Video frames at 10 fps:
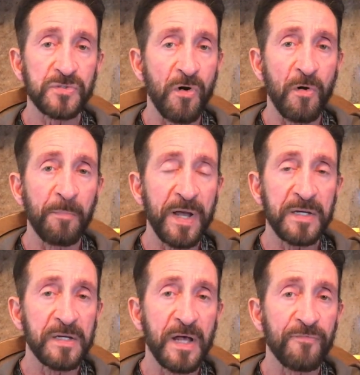sorrow, pain,
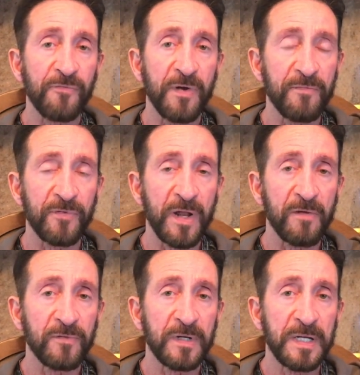and death forever and
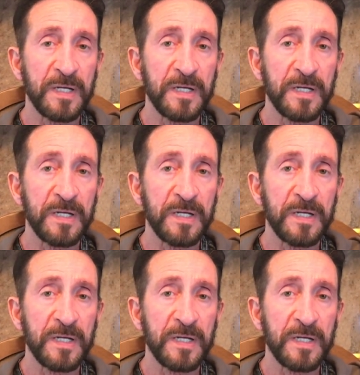ever.